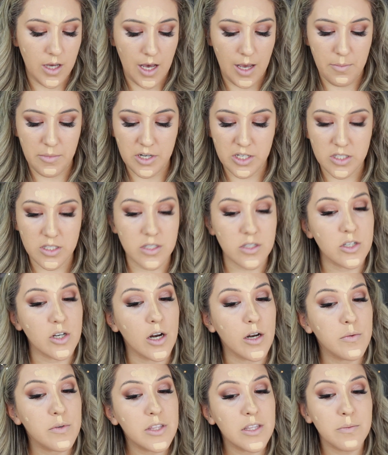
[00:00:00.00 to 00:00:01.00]
I'm going to
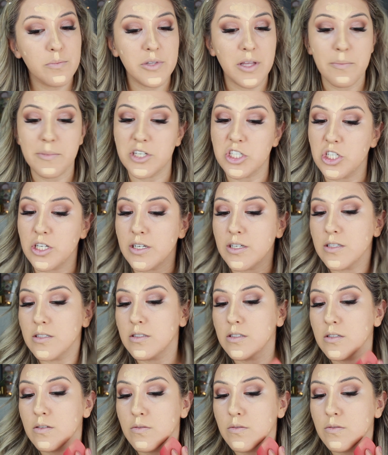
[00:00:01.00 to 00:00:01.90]
start with the blemishes.